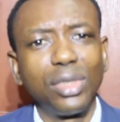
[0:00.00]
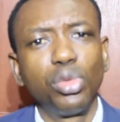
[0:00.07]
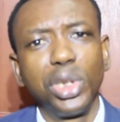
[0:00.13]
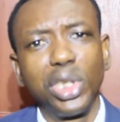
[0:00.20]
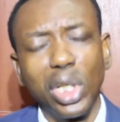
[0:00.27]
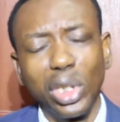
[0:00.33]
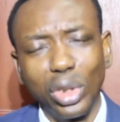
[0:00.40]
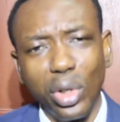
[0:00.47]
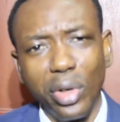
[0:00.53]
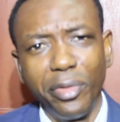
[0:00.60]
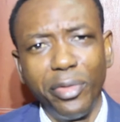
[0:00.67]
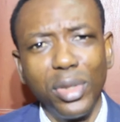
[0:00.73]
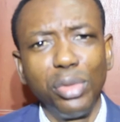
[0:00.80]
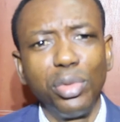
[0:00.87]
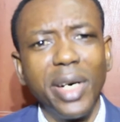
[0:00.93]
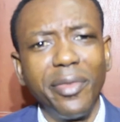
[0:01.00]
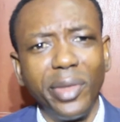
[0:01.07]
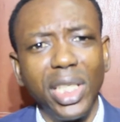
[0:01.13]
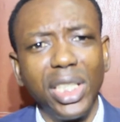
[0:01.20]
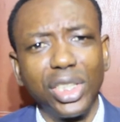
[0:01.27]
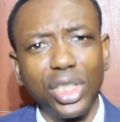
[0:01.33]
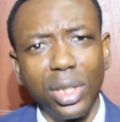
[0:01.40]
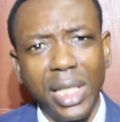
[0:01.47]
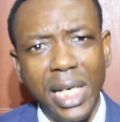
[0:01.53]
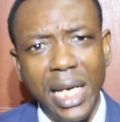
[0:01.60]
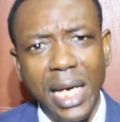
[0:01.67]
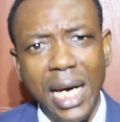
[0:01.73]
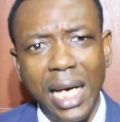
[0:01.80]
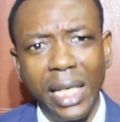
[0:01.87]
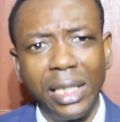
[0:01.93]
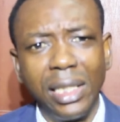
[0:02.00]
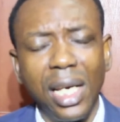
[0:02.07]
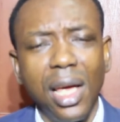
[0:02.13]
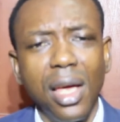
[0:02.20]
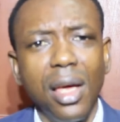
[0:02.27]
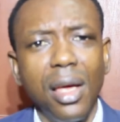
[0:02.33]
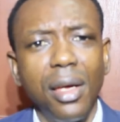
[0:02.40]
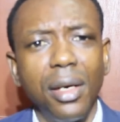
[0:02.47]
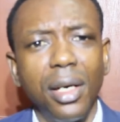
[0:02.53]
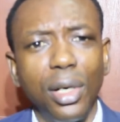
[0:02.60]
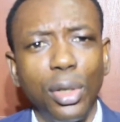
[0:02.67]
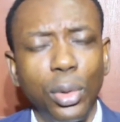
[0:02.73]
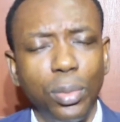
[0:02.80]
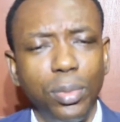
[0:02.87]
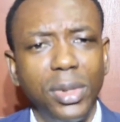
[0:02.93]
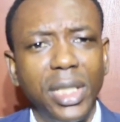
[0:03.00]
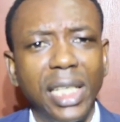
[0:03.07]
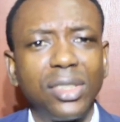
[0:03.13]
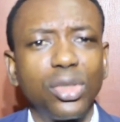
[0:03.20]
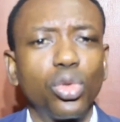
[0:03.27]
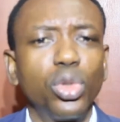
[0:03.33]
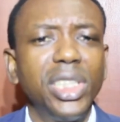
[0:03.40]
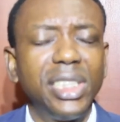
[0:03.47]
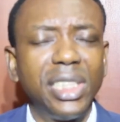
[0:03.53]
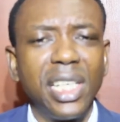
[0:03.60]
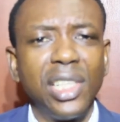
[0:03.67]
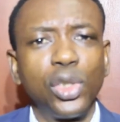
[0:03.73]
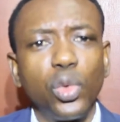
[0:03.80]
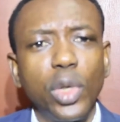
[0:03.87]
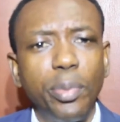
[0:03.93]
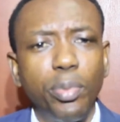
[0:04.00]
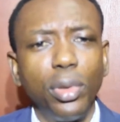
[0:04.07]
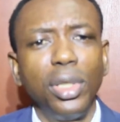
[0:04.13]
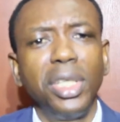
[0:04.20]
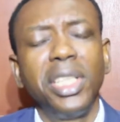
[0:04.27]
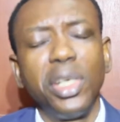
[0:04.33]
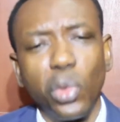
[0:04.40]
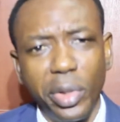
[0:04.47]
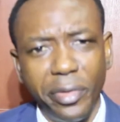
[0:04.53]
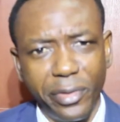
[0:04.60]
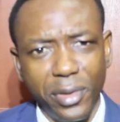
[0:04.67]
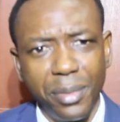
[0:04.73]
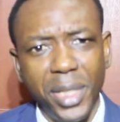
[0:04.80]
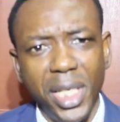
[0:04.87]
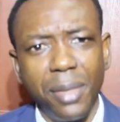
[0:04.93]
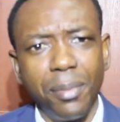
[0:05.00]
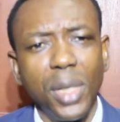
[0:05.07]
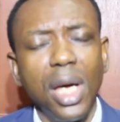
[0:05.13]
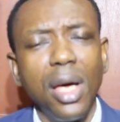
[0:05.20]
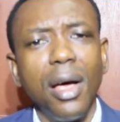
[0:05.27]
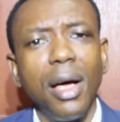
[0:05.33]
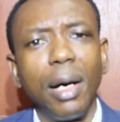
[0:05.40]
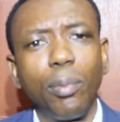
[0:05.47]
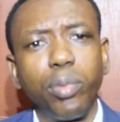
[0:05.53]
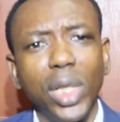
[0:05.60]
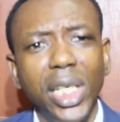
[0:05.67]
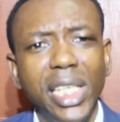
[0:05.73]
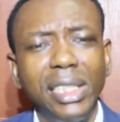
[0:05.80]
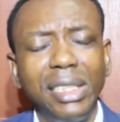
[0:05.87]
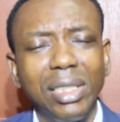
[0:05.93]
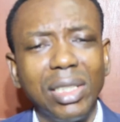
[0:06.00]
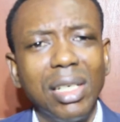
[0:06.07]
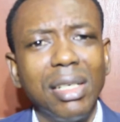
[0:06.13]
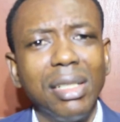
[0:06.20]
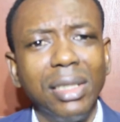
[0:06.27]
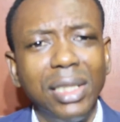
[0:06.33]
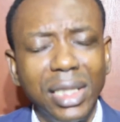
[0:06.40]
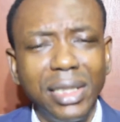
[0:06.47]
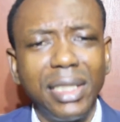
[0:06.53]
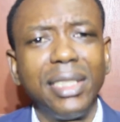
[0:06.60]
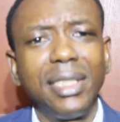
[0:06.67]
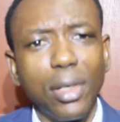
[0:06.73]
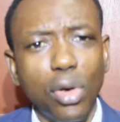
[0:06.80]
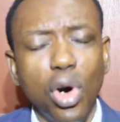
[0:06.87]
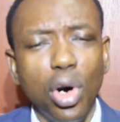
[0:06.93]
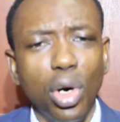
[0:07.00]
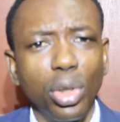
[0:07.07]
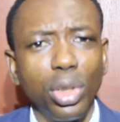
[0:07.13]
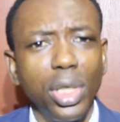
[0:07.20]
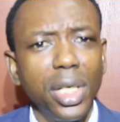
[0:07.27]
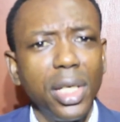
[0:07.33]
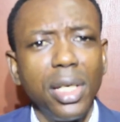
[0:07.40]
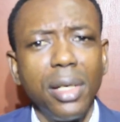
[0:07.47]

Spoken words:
result of a revelation I had that Christians were pulling away from him. Please, this is a call.